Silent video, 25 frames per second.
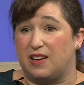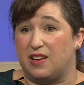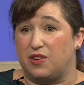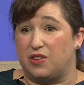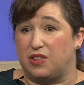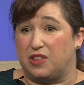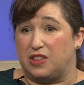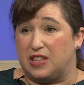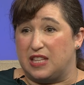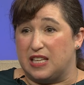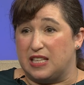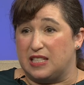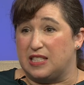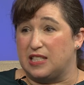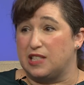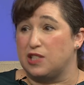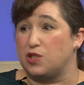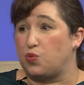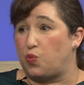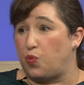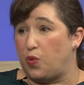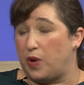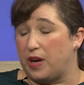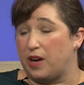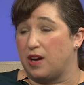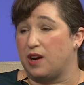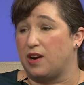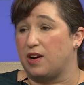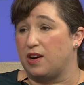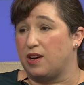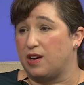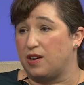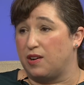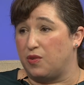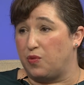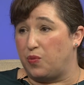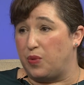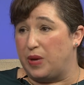this is
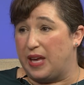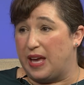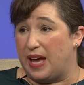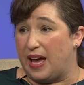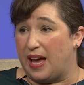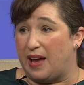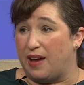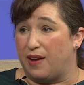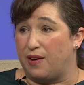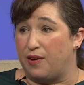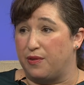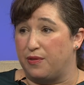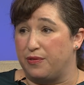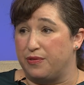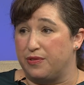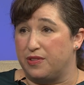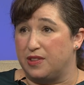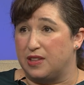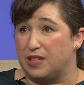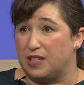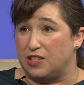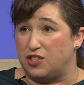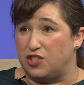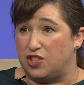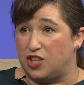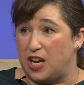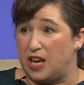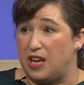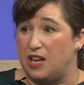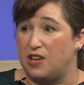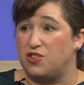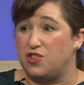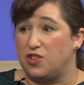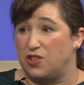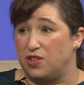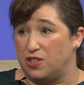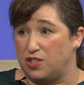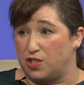where we have the change
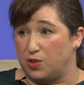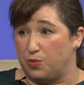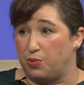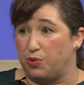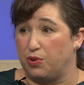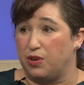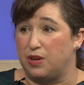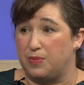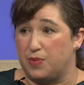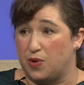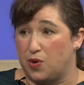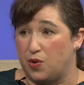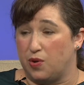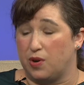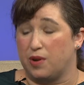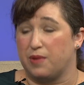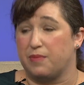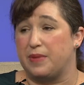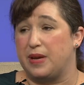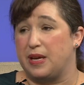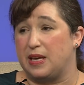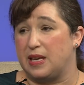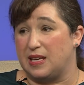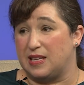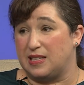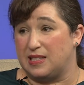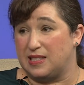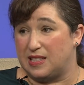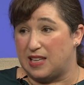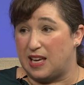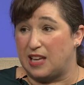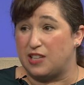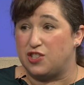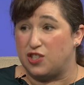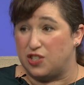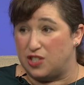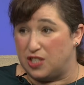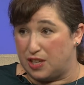in the Supreme Court making
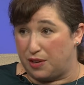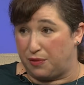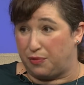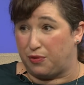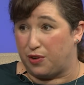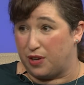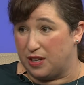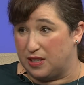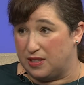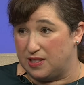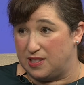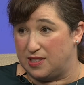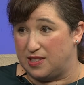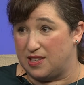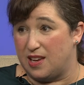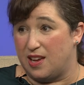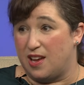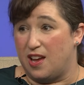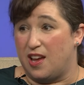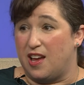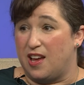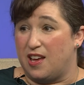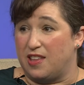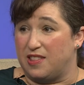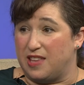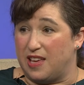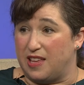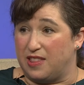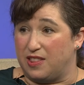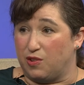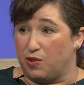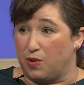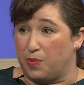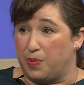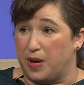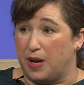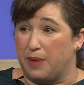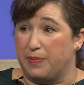such a difference that the
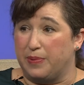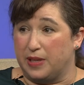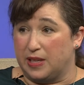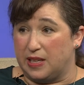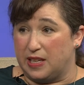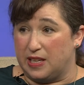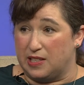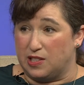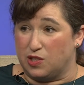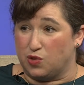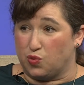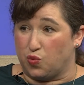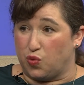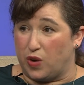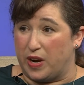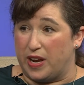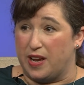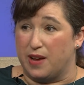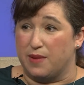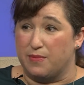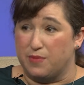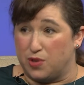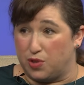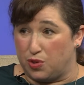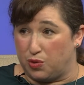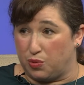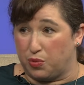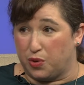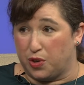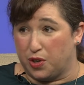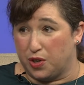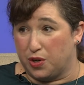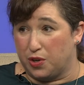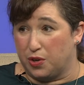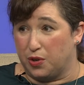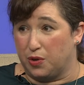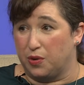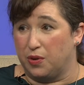Republicans rammed
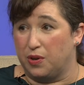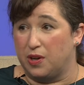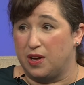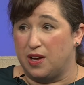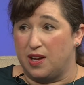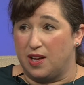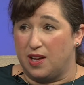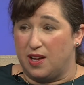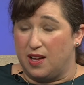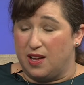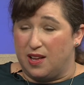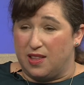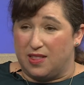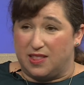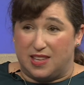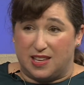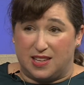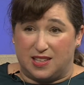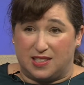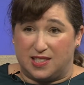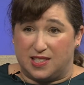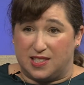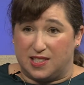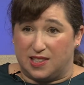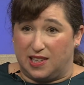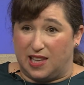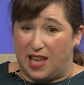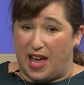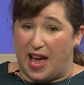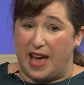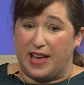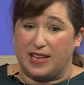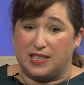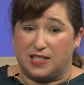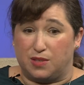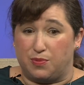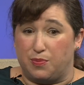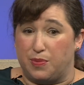through this
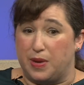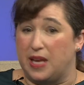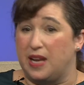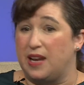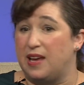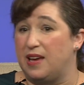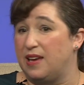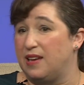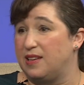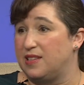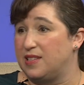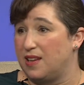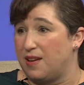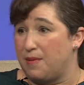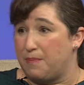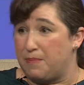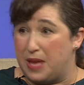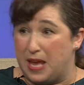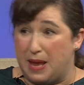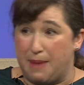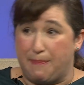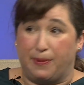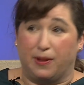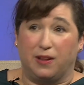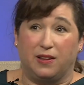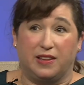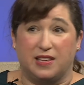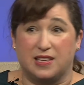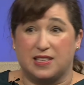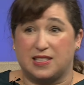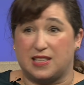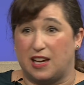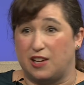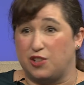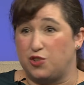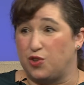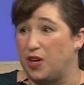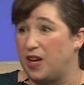last minute people in this
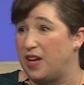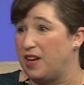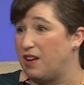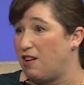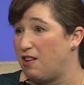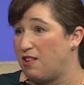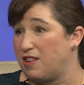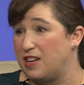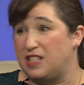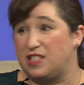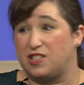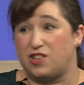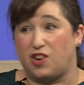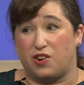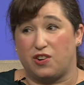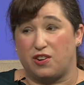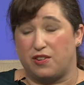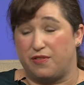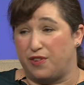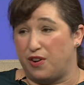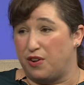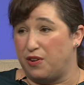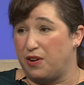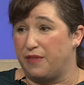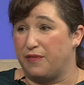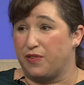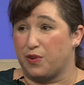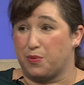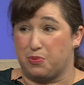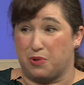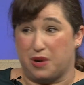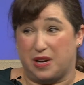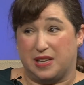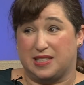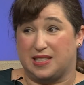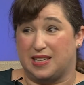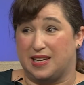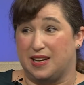country had already started voting for
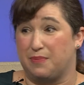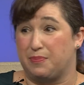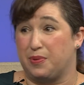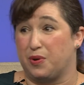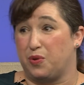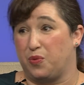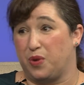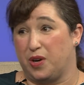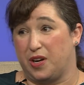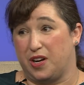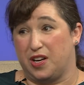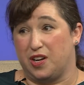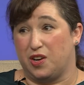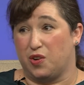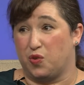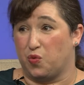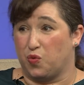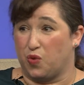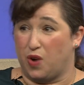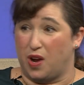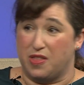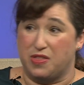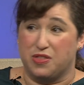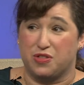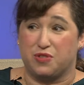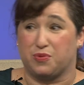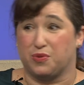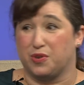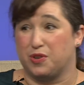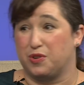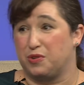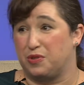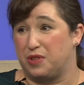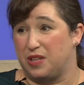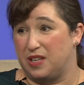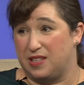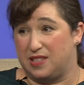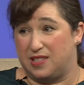president, but we're going to run
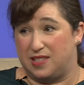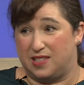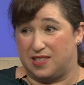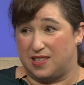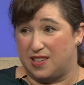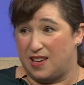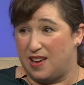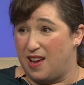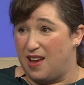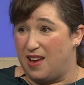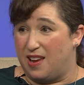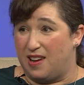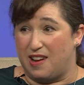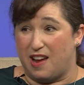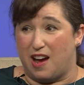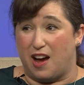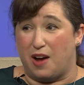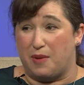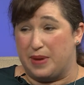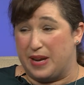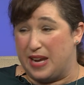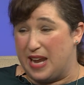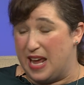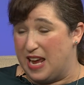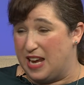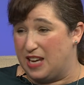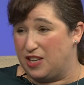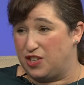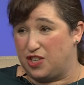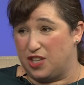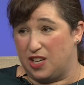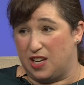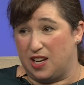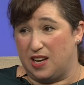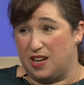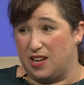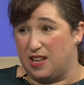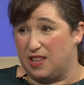through this
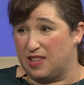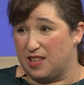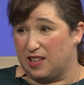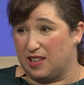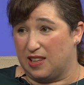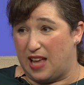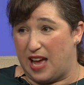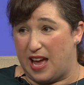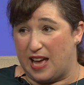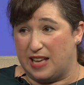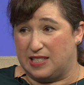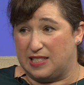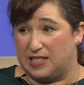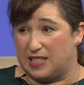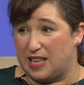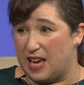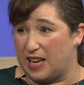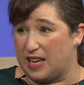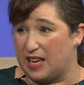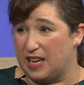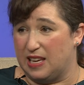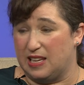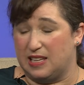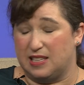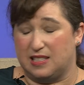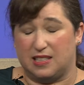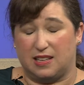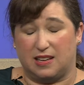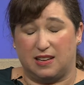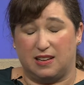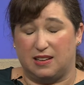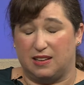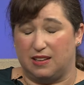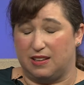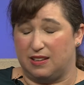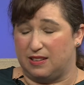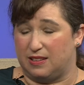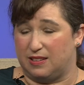nomination at the last second
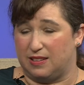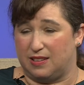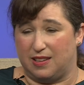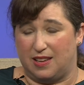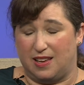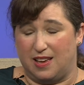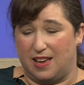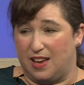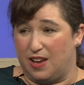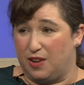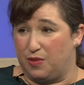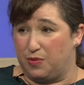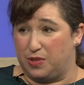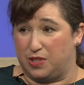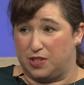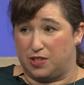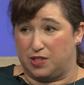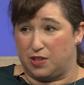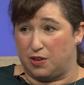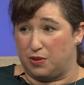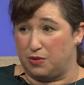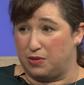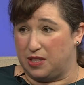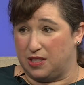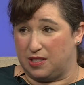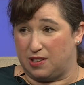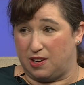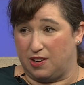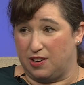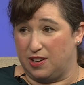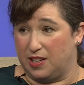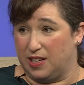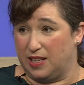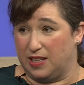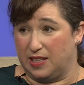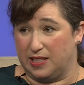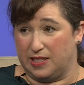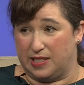uh, was so
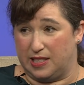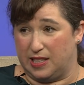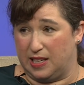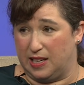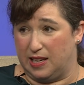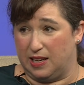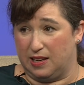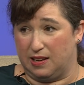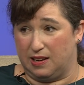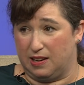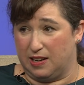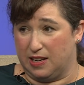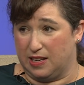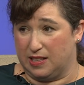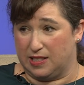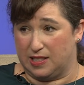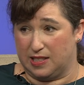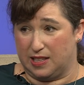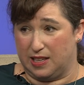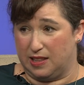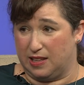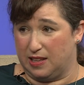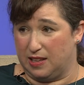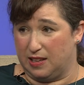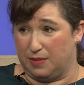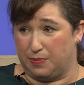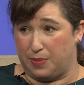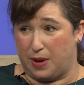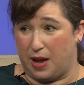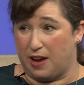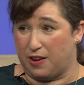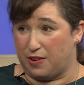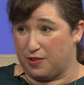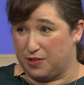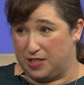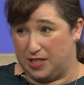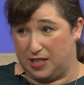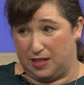disheartening to see, honestly, the
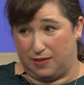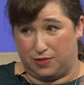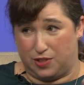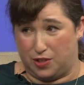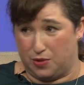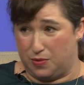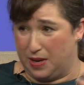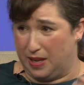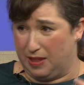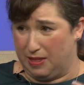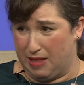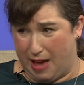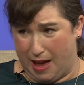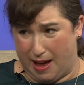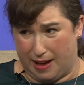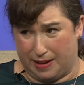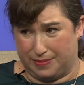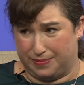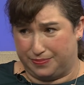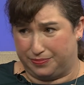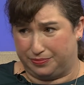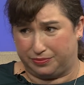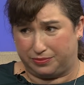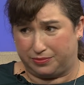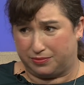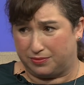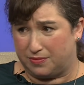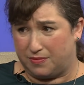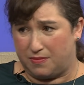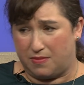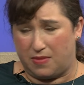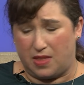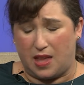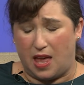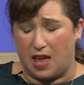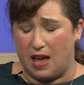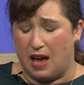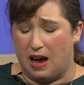hypocrisy of doing that. Mm.
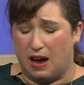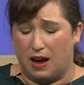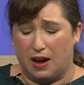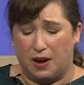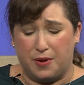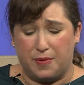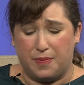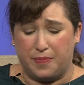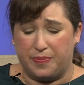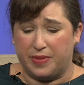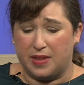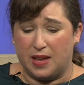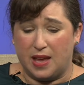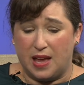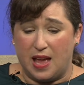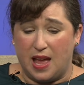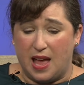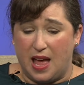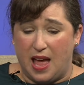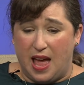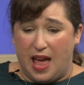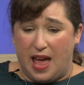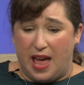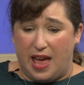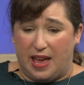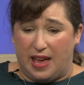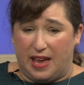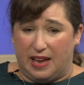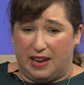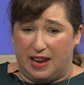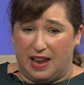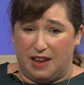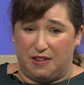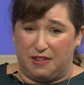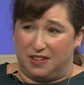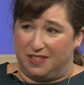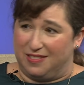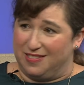Um,
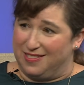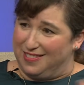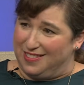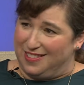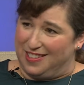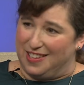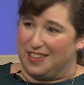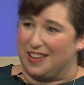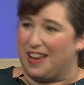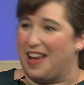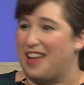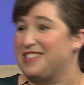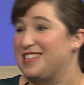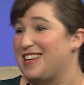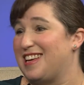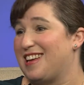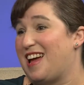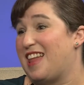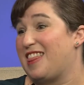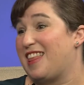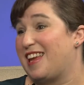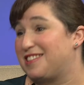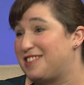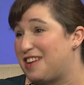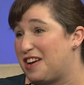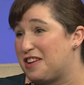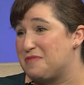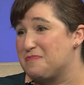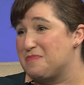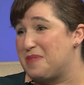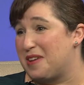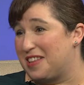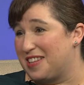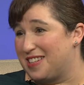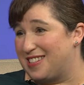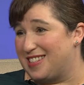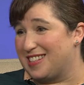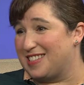and, and, as I, I, like talking
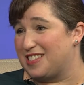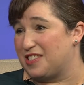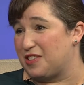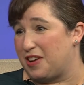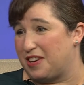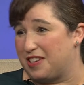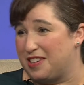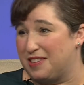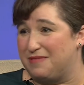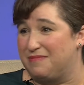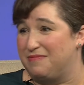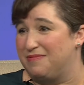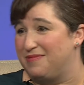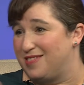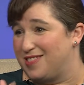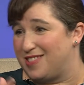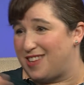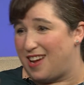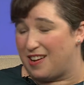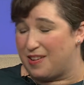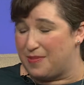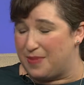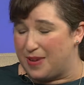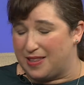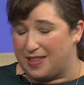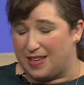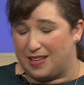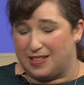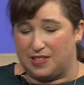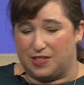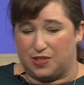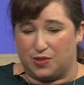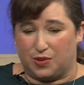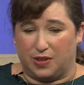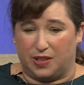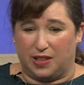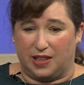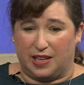politics, so I could talk about that
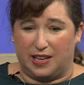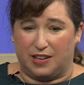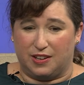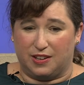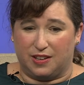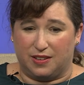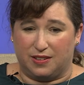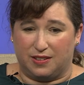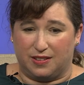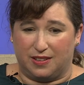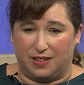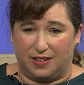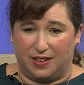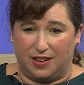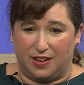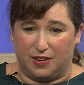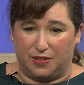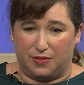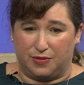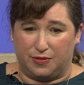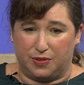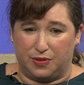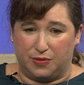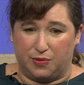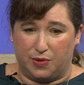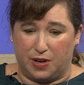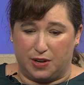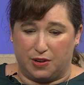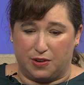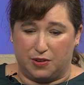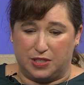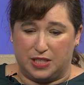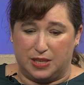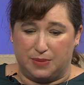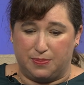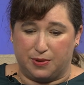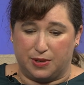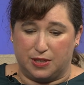story later, uh, you know, if we want to go
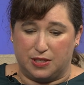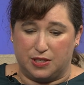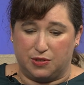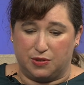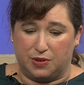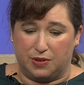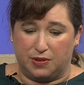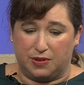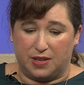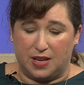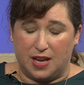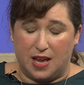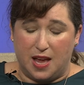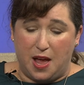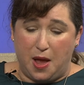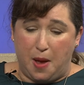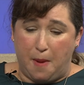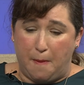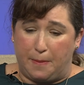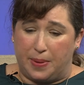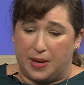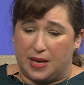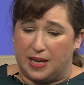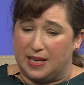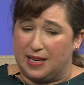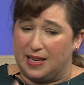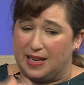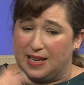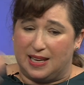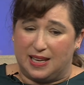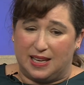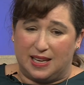deeper into it. But